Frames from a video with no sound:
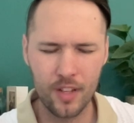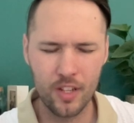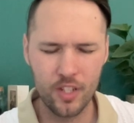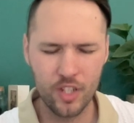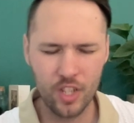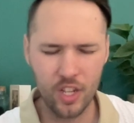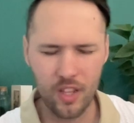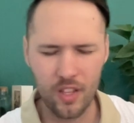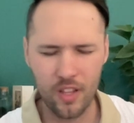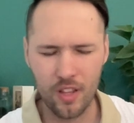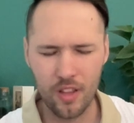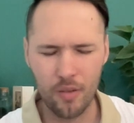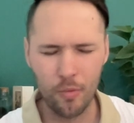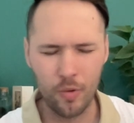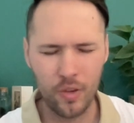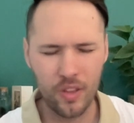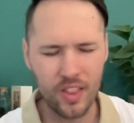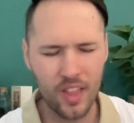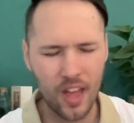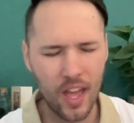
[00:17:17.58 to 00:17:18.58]
Jesus, and
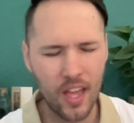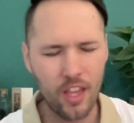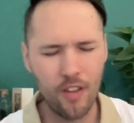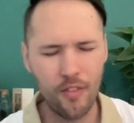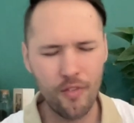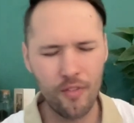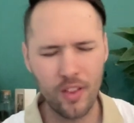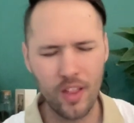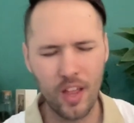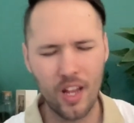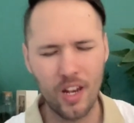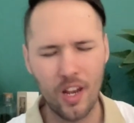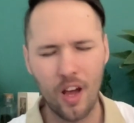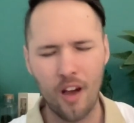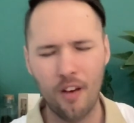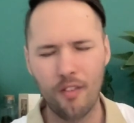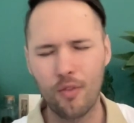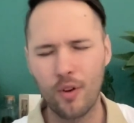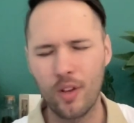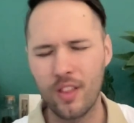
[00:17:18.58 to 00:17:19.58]
we thank you for that
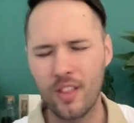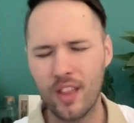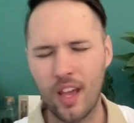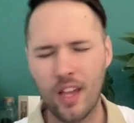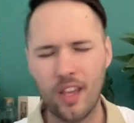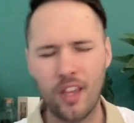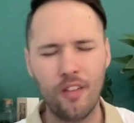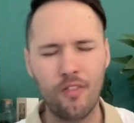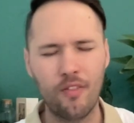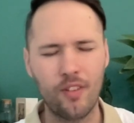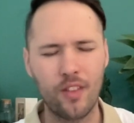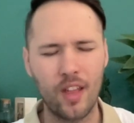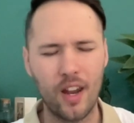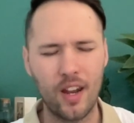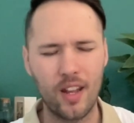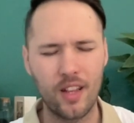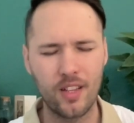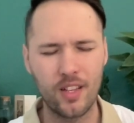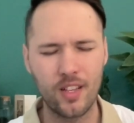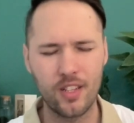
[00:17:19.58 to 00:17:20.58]
love. We thank you for
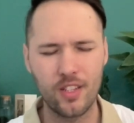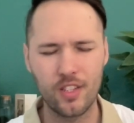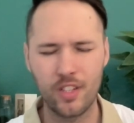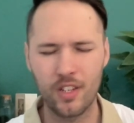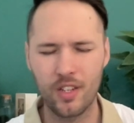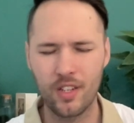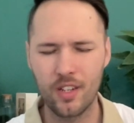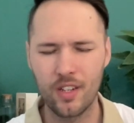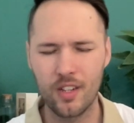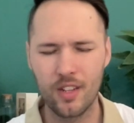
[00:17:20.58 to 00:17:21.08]
that attention.